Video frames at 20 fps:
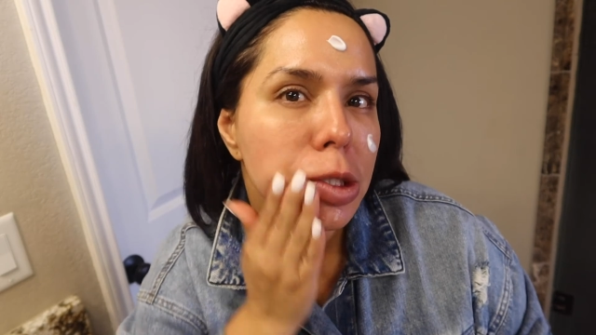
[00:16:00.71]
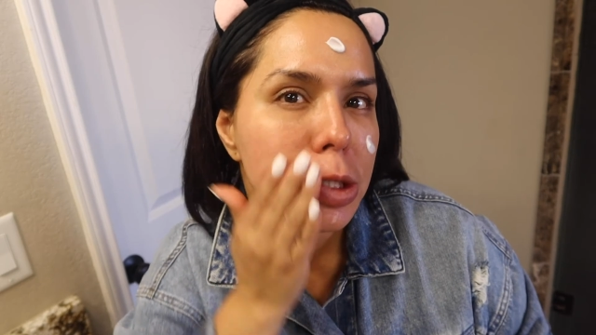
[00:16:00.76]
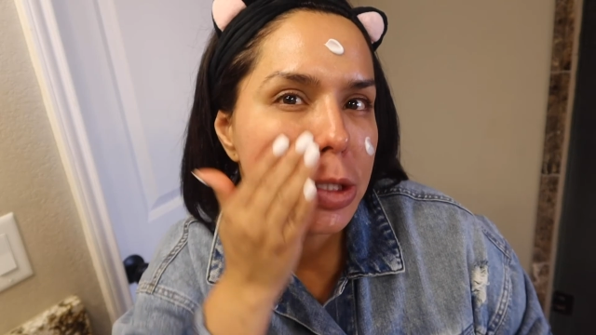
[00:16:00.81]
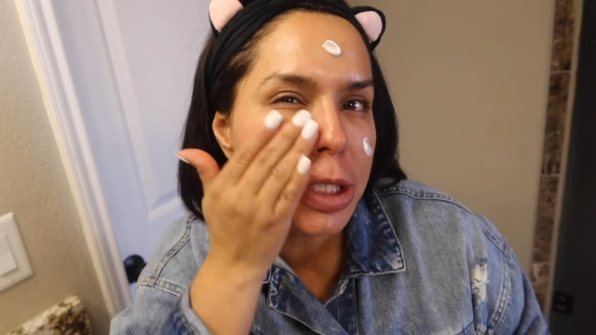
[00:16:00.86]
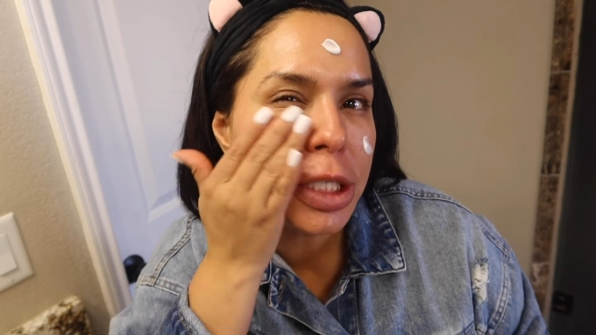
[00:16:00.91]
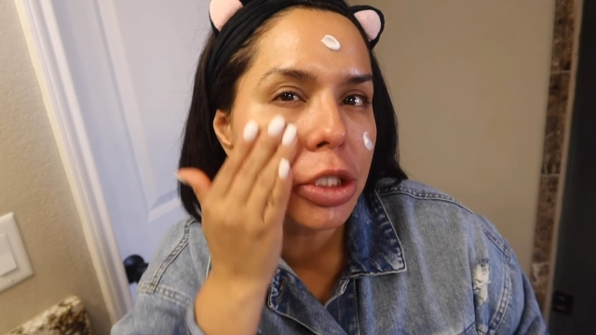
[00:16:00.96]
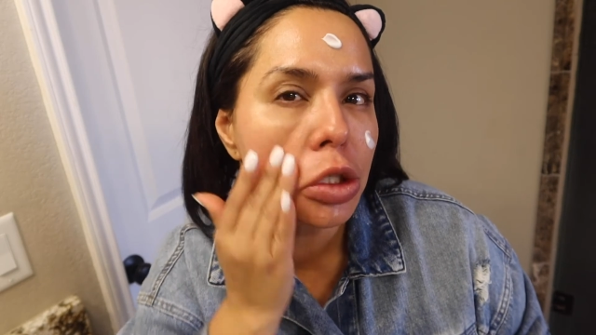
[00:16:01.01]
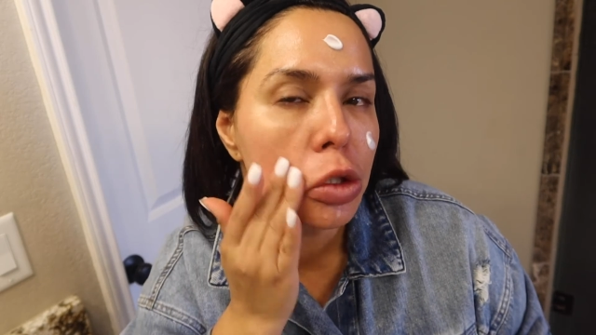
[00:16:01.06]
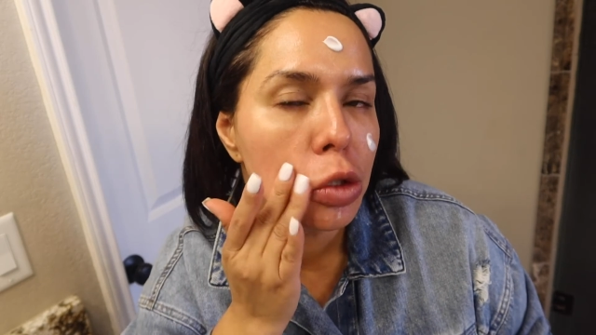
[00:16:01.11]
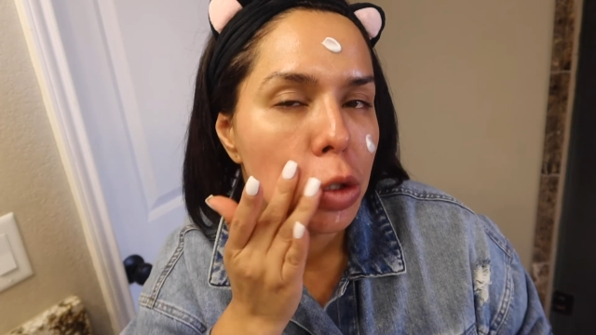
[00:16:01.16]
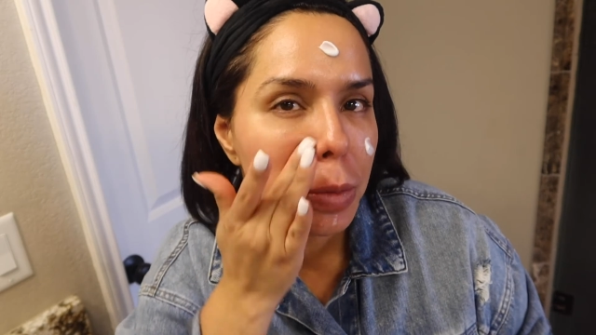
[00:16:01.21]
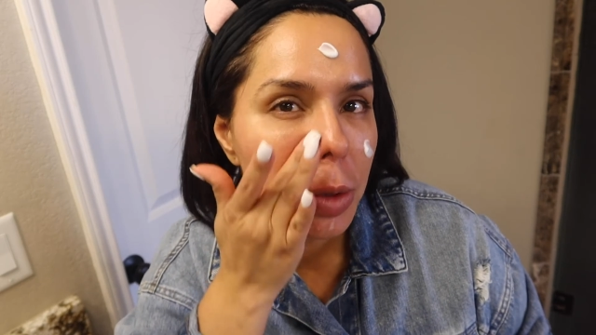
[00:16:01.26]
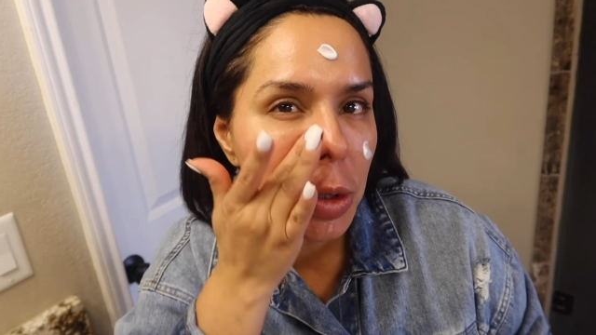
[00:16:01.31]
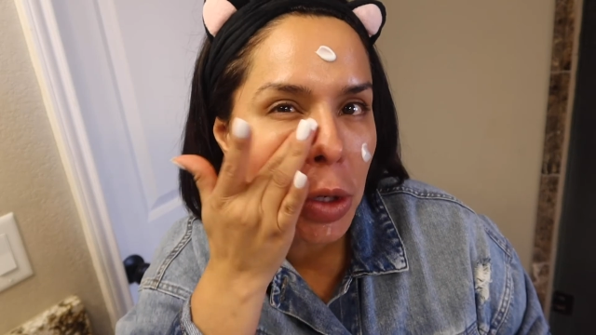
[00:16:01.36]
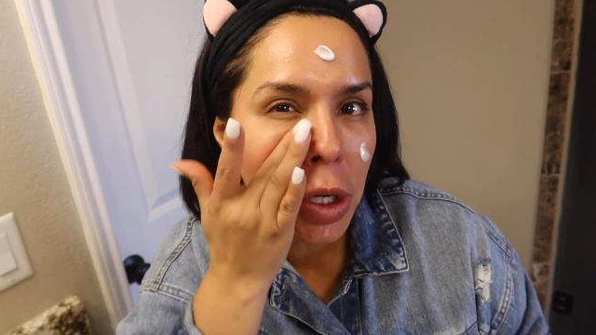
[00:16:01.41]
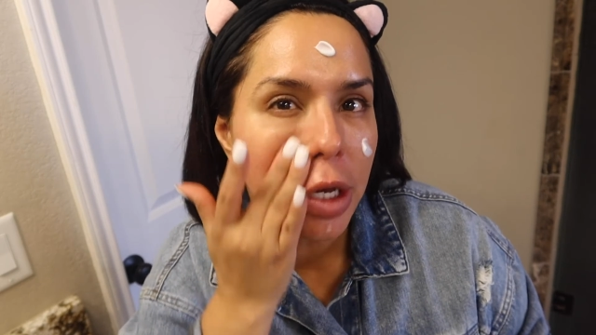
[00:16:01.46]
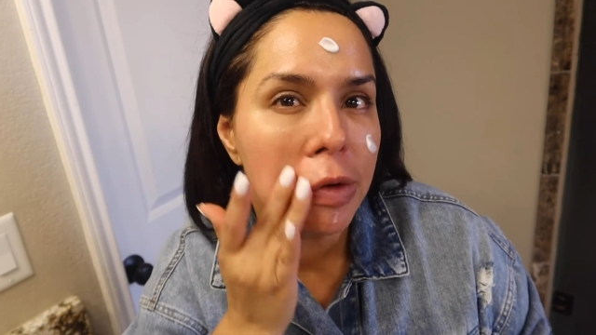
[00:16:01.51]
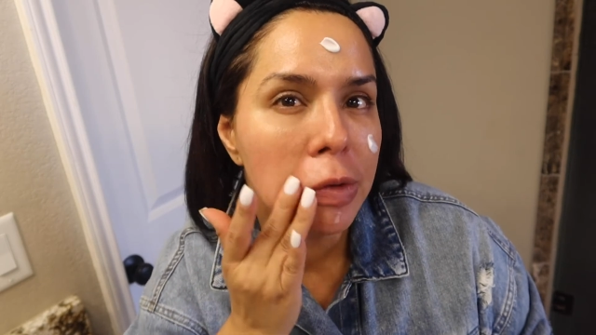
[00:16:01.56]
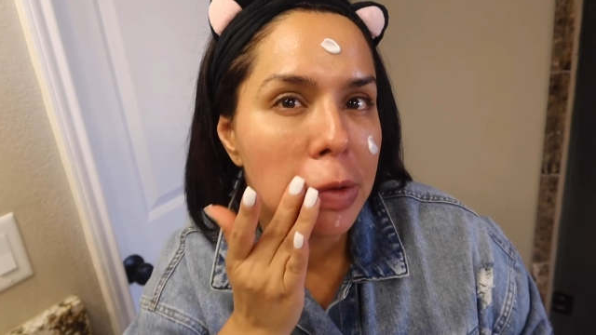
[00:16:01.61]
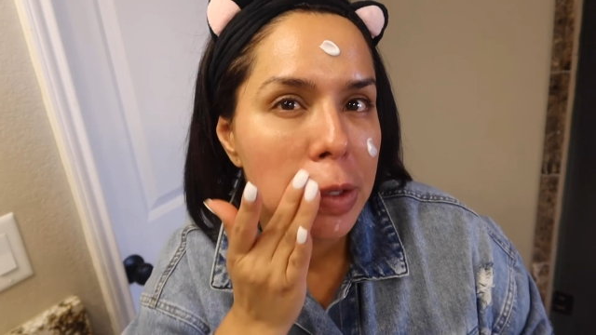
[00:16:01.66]

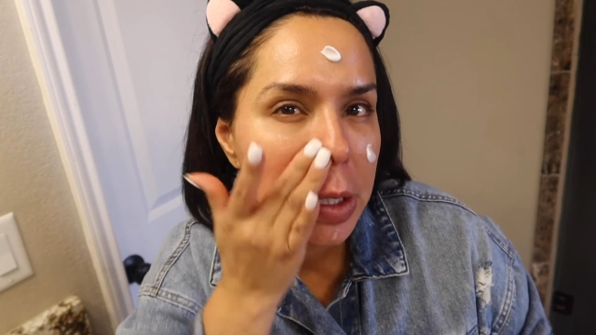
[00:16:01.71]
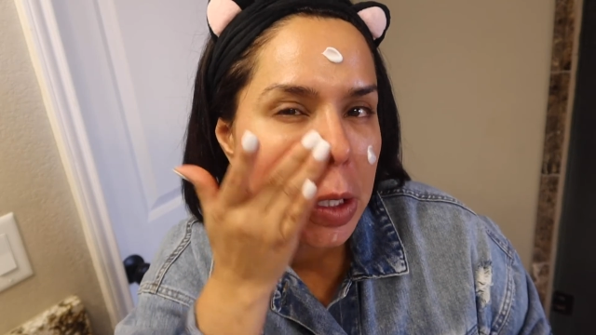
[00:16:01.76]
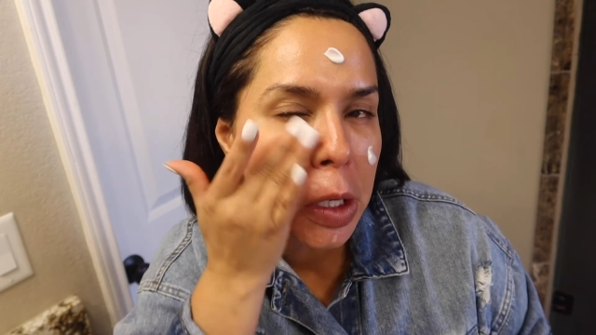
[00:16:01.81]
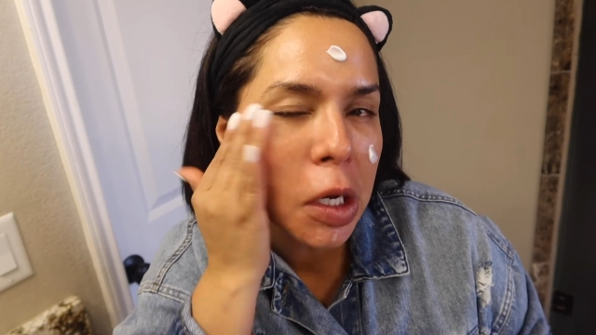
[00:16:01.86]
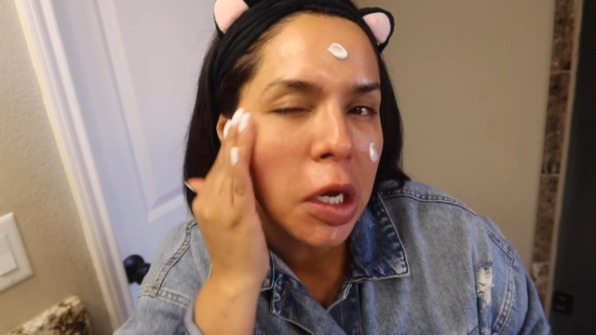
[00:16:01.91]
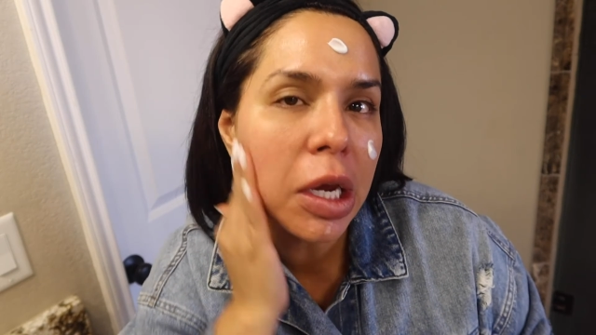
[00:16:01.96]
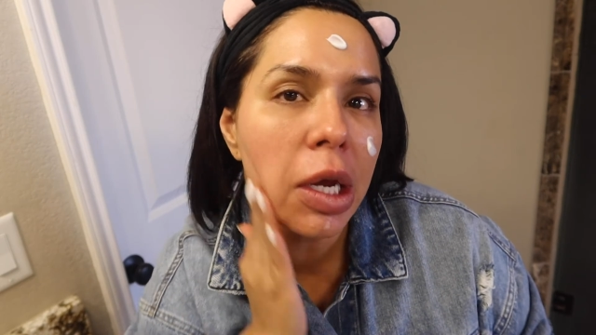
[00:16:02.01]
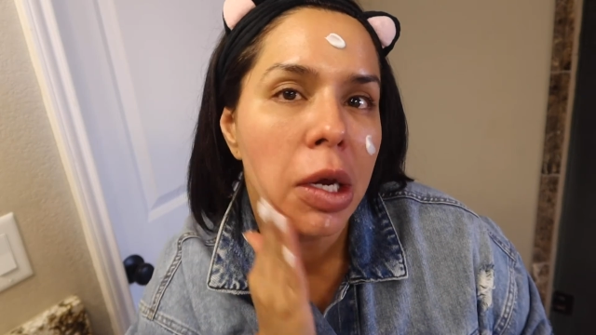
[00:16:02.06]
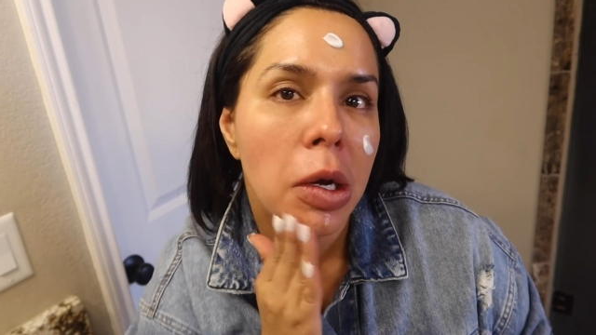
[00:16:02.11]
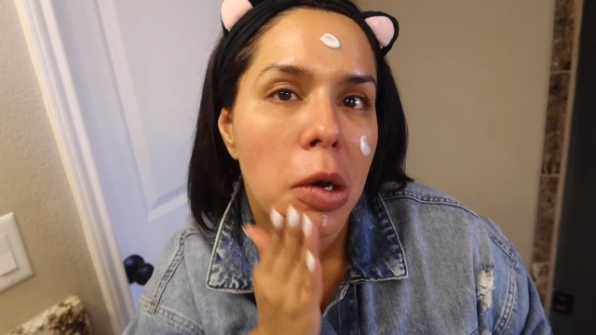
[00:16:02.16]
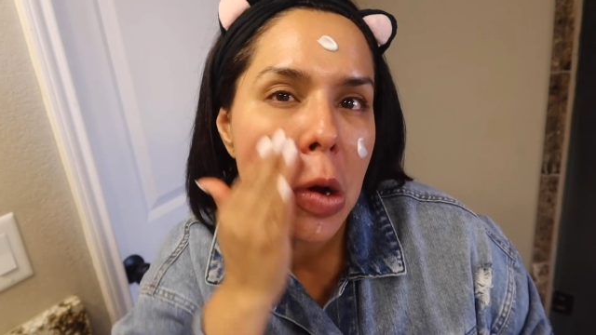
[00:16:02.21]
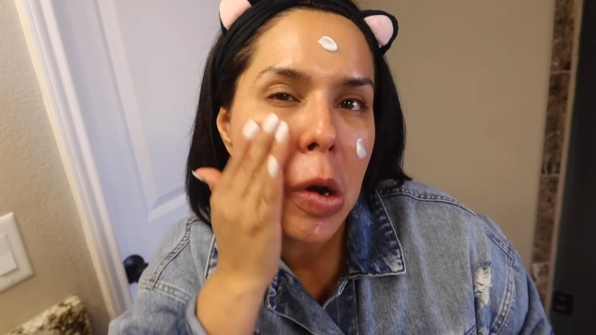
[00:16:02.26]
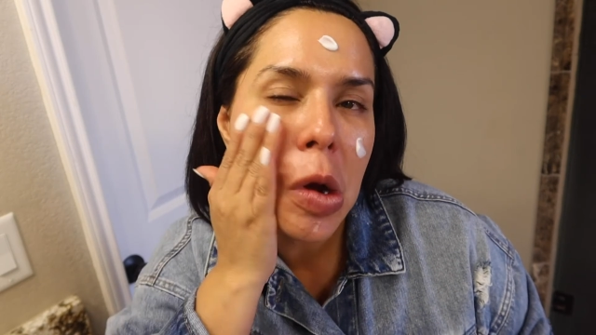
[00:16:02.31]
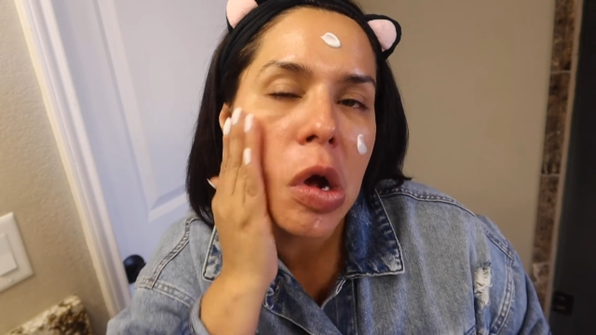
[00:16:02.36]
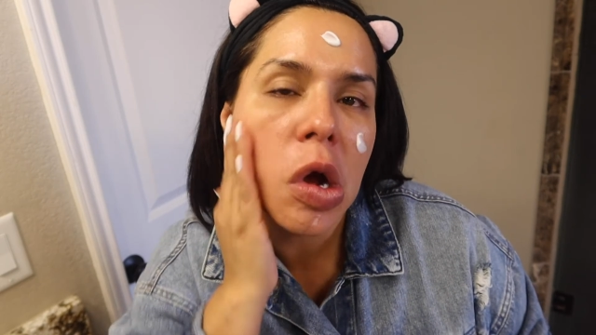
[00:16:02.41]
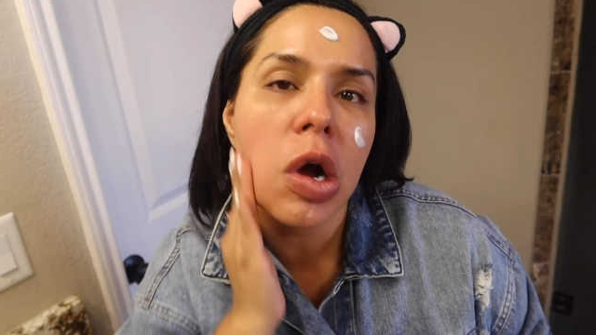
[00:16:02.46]
distribute evenly,